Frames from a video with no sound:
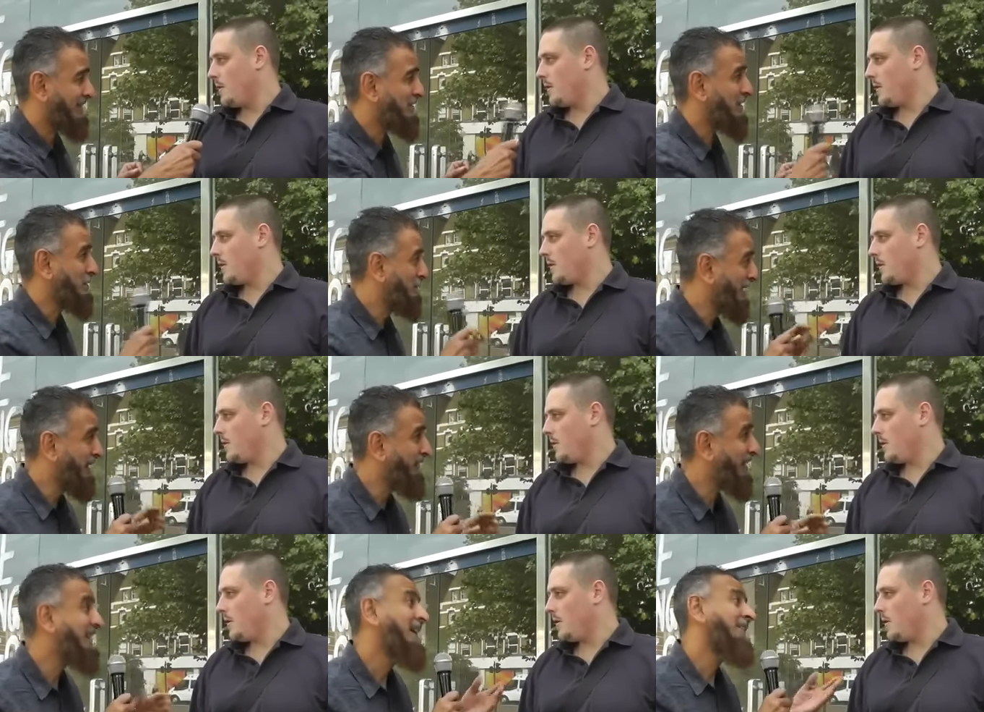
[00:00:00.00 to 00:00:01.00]
Speaker 1: That's right. You believe
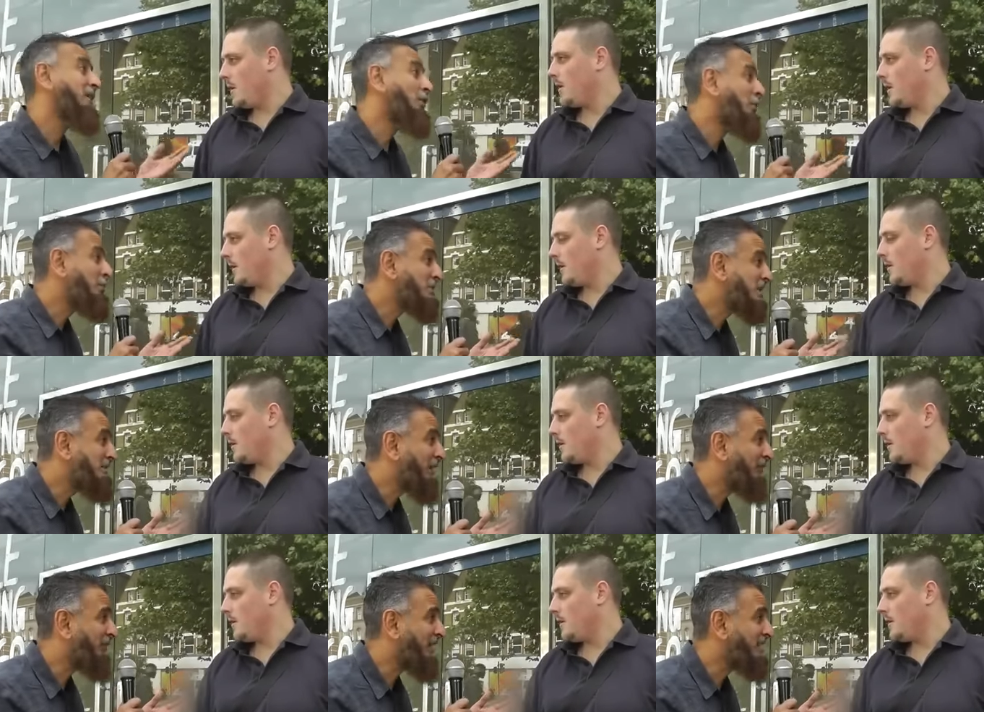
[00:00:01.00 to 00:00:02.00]
that? Then you're a Muslim,
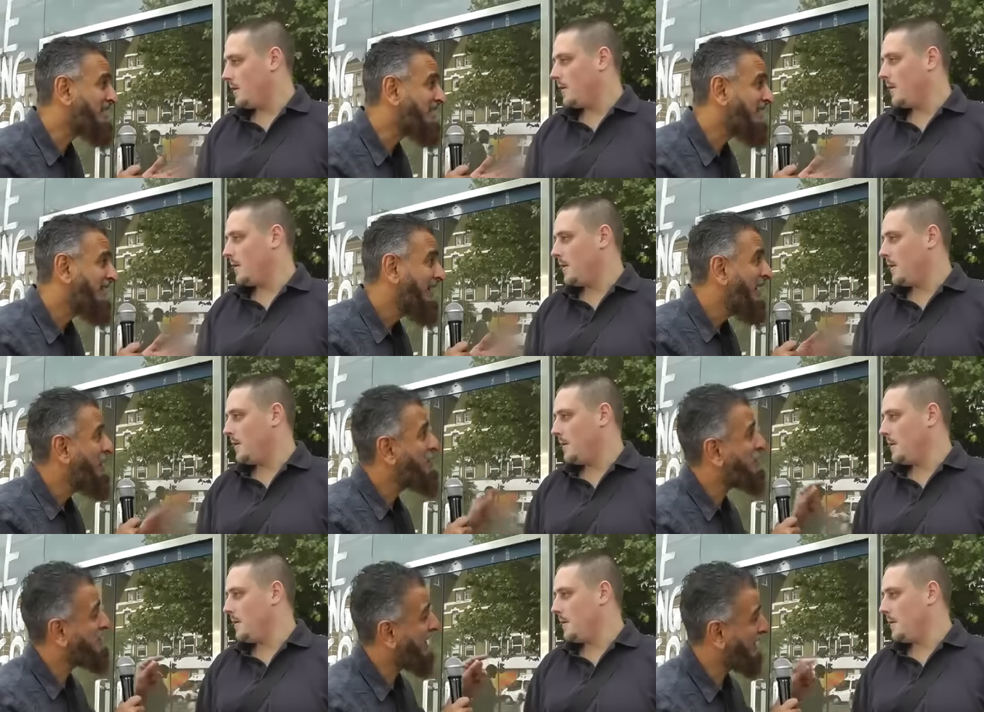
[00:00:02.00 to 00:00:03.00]
my friend. Yeah. You
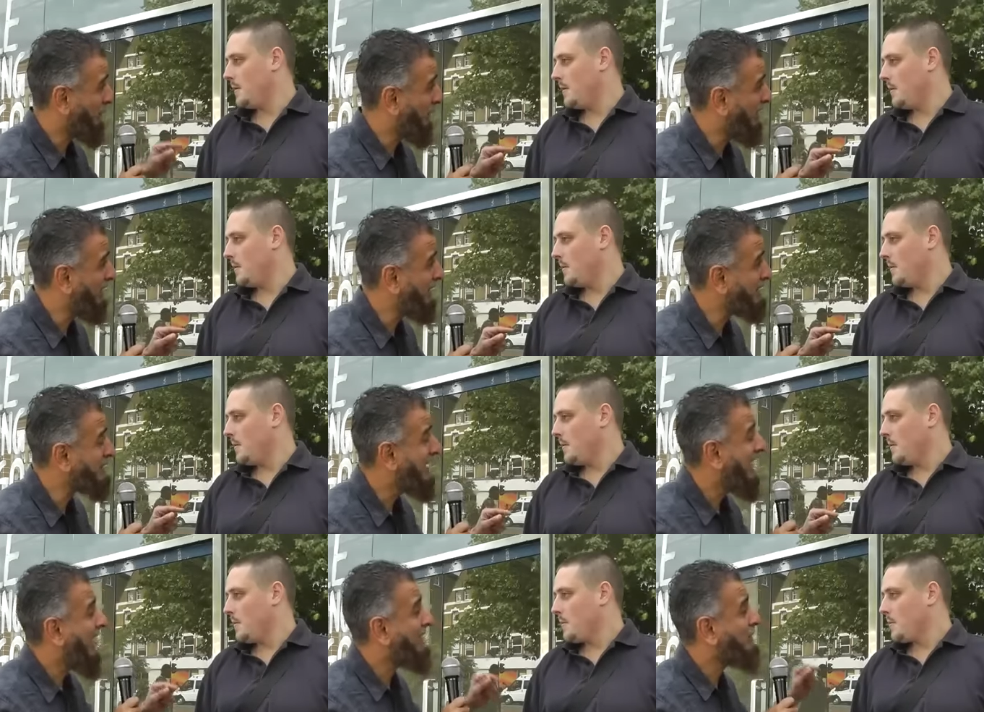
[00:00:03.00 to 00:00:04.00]
should say the words,
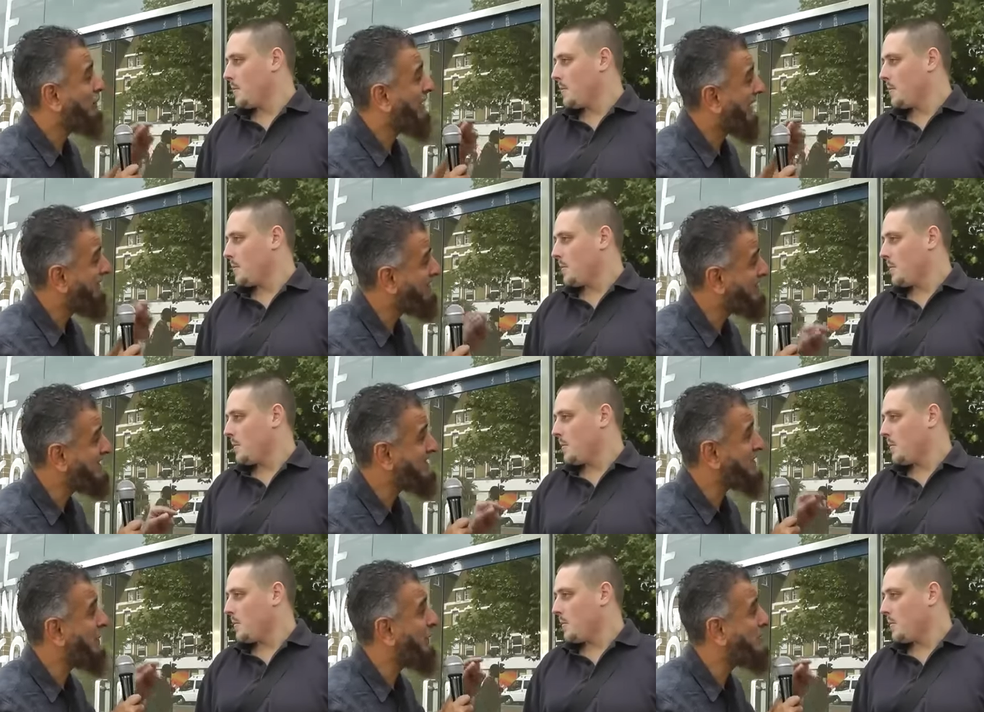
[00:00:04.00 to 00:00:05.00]
and you're guaranteed
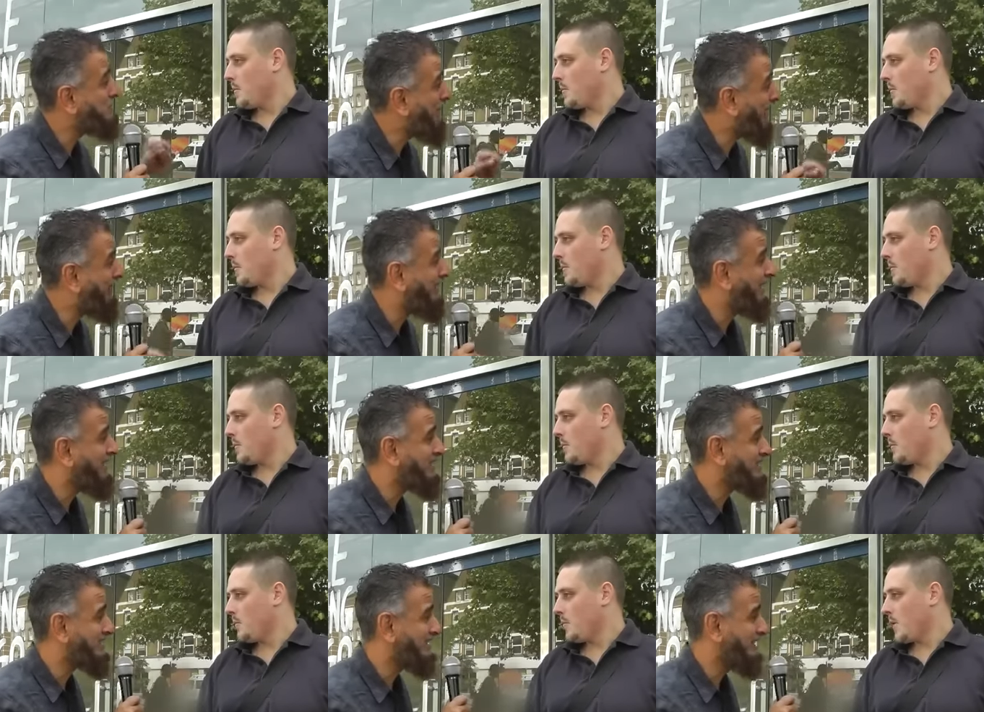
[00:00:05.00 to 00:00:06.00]
to go into
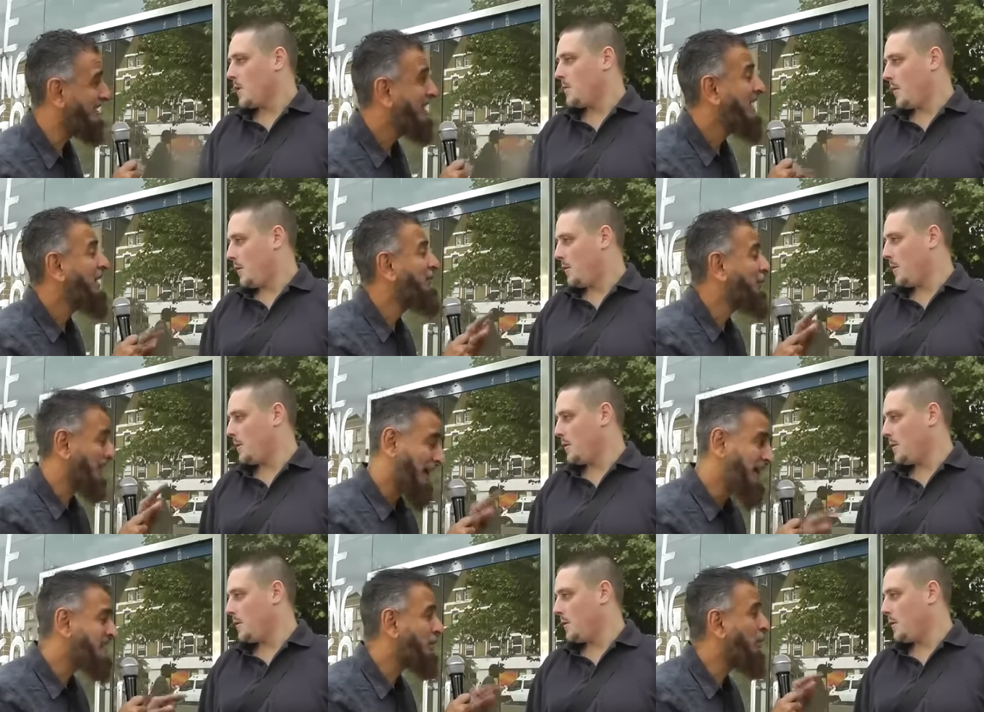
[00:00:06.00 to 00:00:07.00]
paradise. paradise. If you
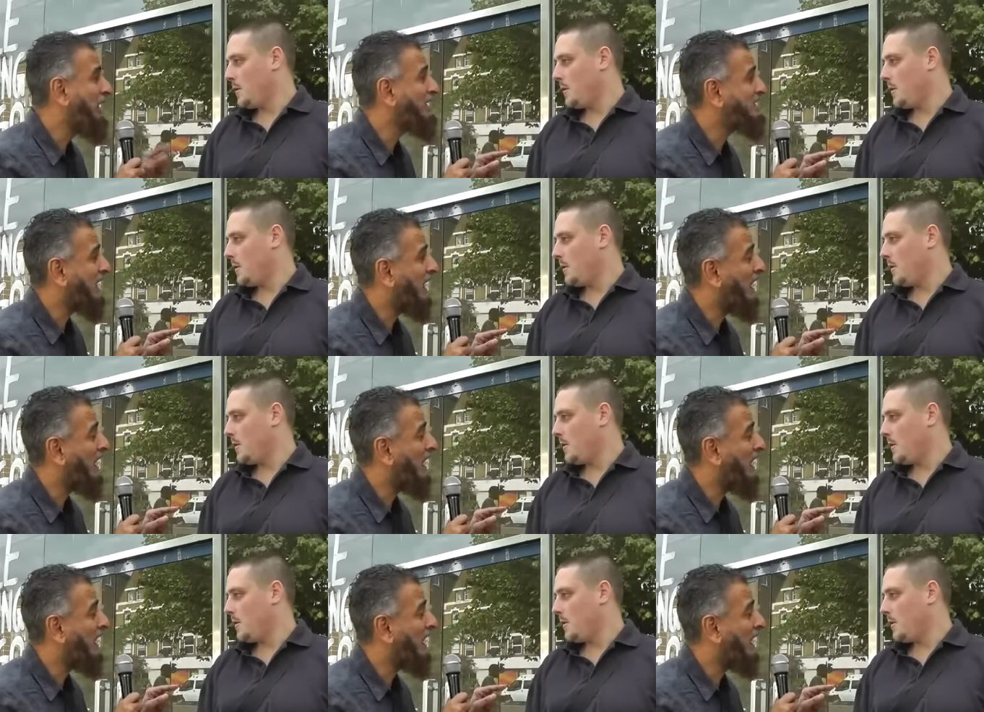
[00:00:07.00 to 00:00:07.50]
yes, the words